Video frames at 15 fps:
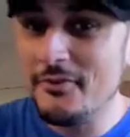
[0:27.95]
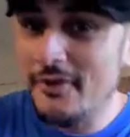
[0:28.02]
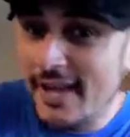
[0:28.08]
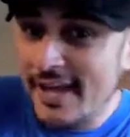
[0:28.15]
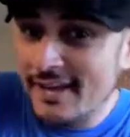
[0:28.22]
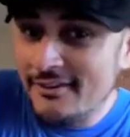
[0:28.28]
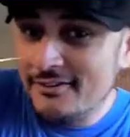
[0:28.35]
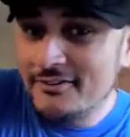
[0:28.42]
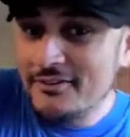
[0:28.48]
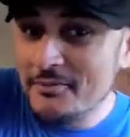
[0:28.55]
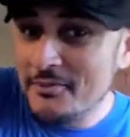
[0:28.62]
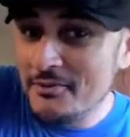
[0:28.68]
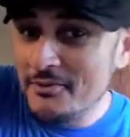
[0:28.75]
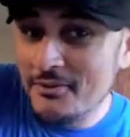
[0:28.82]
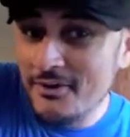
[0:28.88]
candle on your
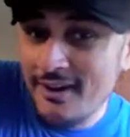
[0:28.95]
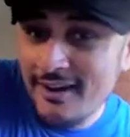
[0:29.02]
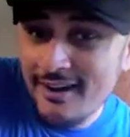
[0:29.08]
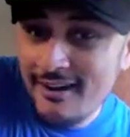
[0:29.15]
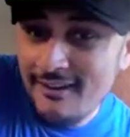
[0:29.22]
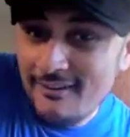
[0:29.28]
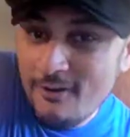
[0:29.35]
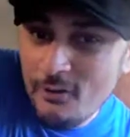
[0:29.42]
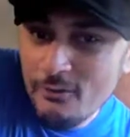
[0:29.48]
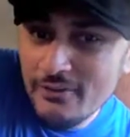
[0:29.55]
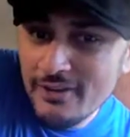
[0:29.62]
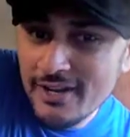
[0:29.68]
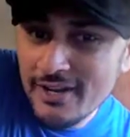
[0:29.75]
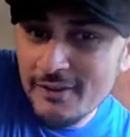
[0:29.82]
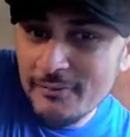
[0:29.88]
menorah. Hold
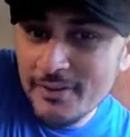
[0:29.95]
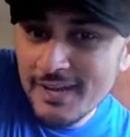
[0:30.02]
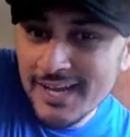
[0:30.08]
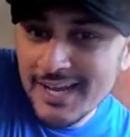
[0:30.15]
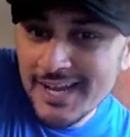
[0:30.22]
it up.